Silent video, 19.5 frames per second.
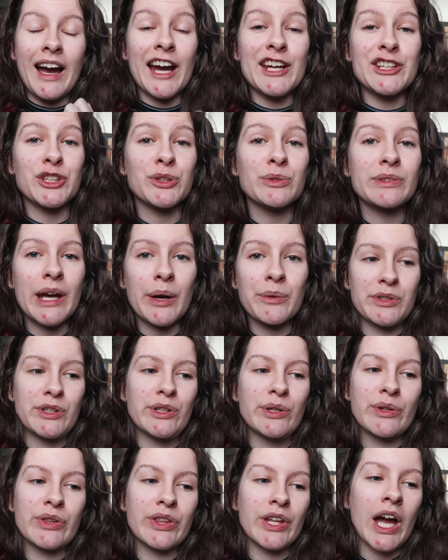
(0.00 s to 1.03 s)
I do now
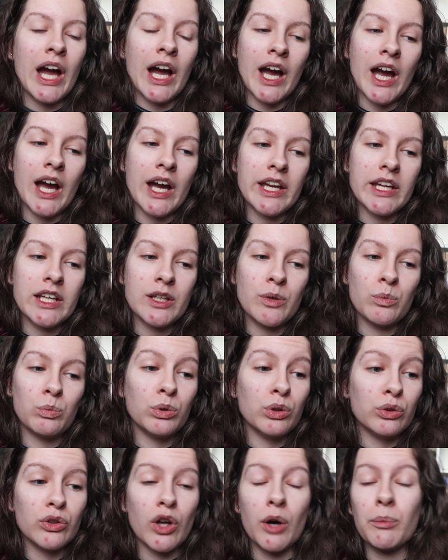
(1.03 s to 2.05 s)
know that I
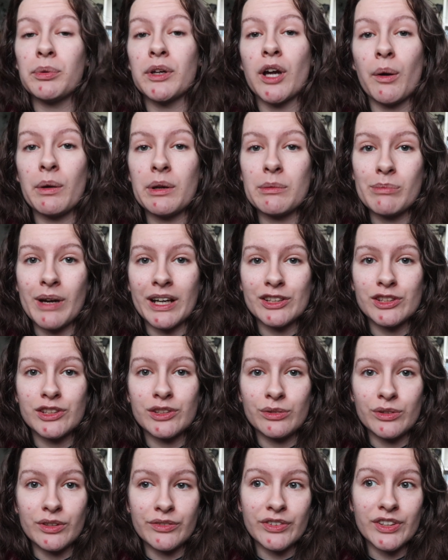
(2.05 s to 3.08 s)
will not be going back to
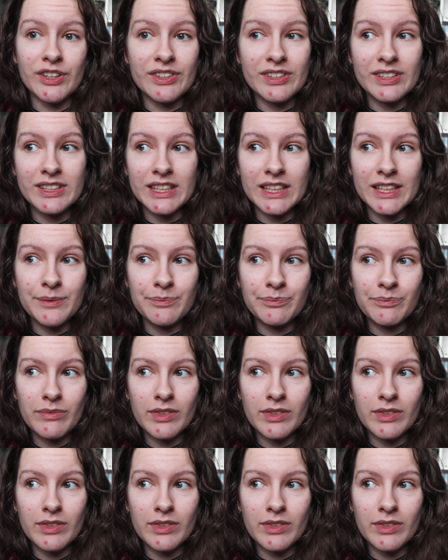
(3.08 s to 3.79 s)
university.